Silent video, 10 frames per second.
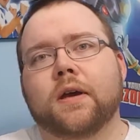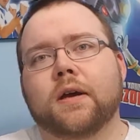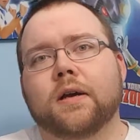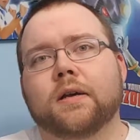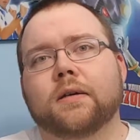
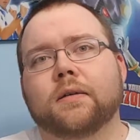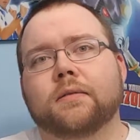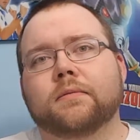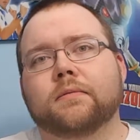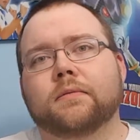Uh,
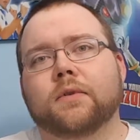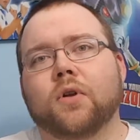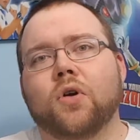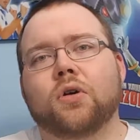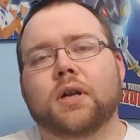
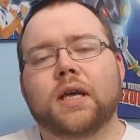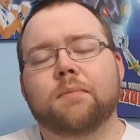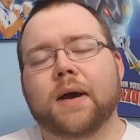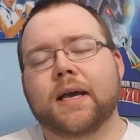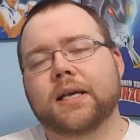loyally
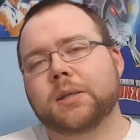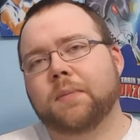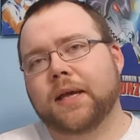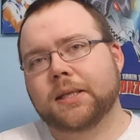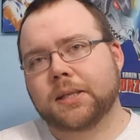by his
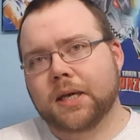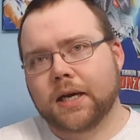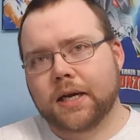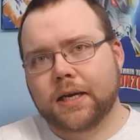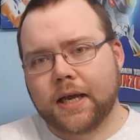
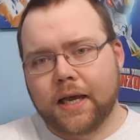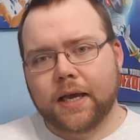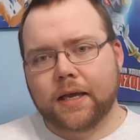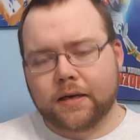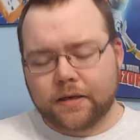bedside,
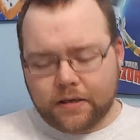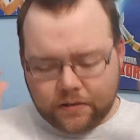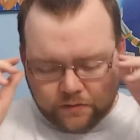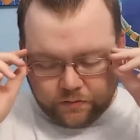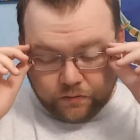and
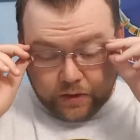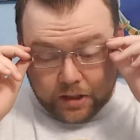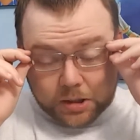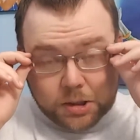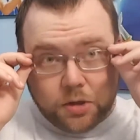we
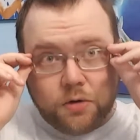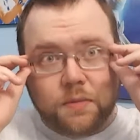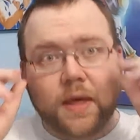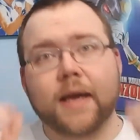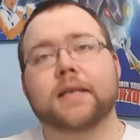
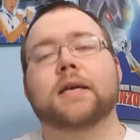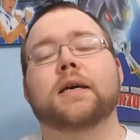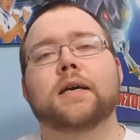assume that